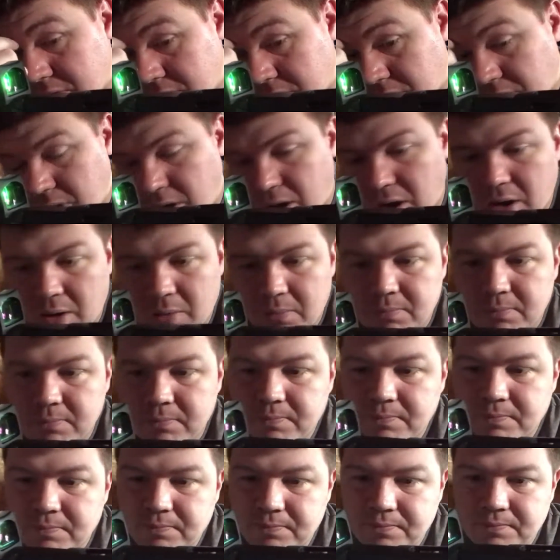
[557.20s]

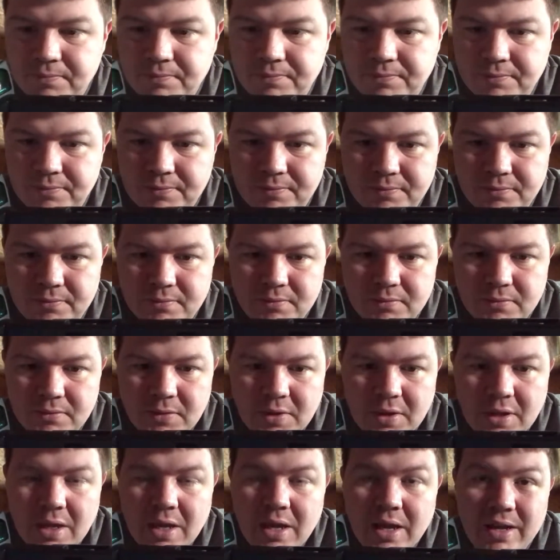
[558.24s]
And
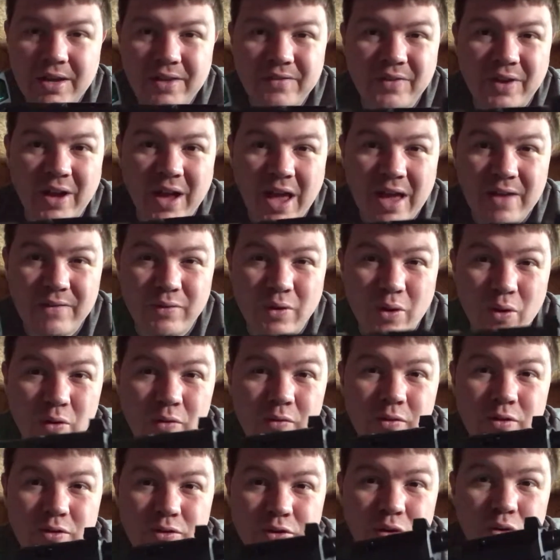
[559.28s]
if I have
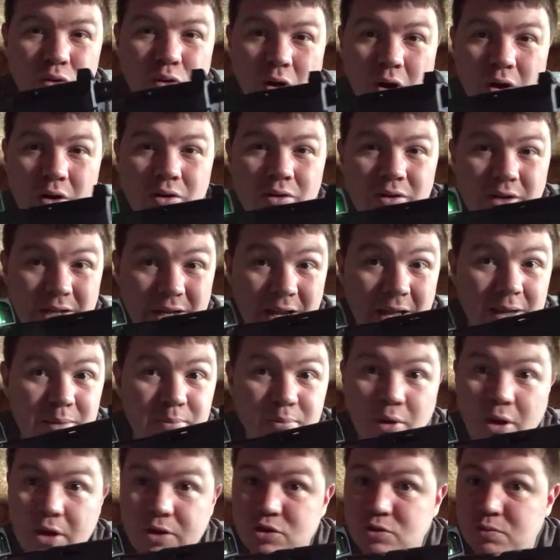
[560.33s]
over 200, it ain't
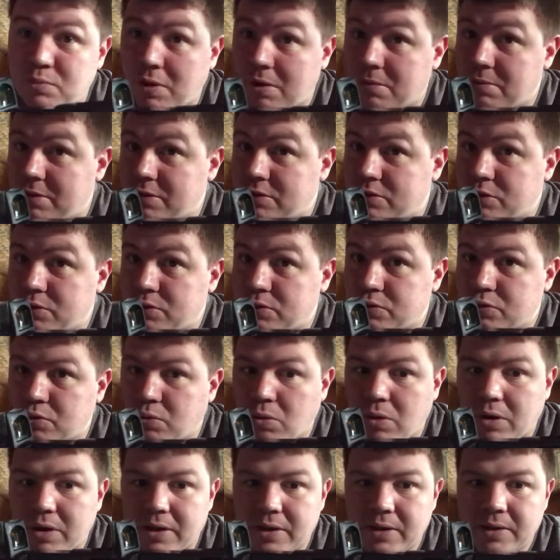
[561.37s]
much. Maybe
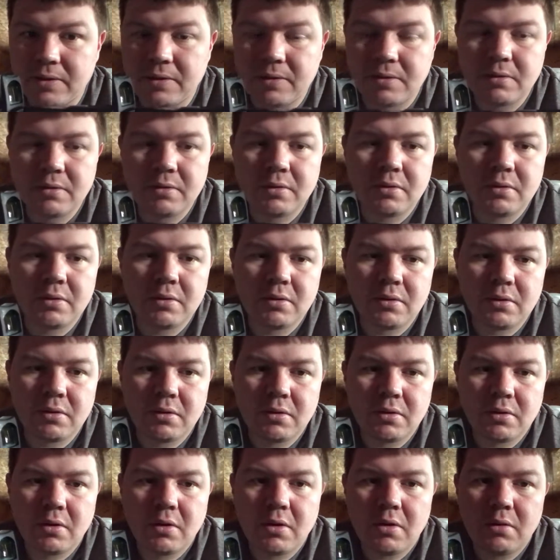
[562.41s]
220.
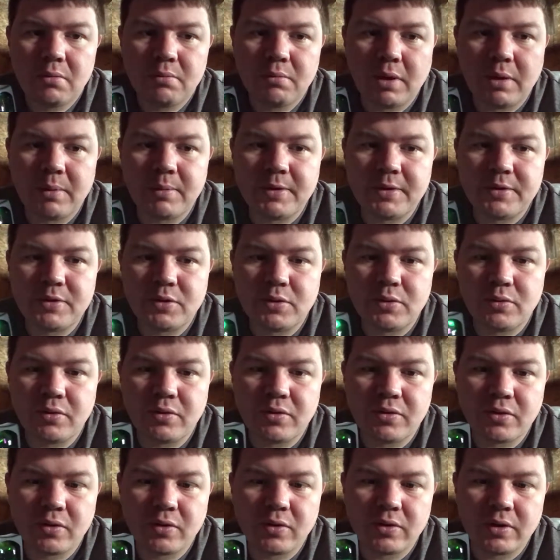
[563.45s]
Maybe
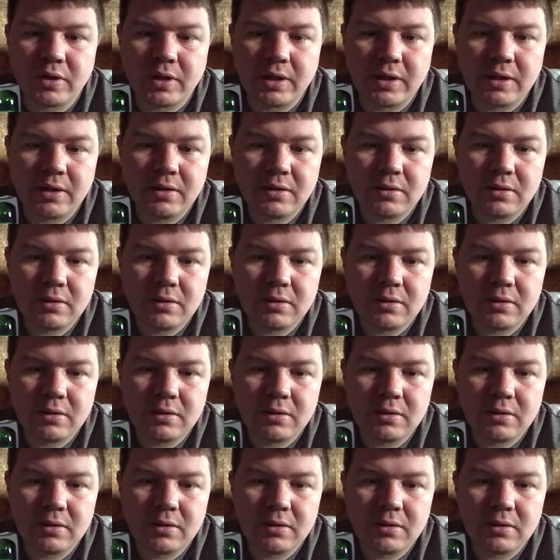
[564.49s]
230.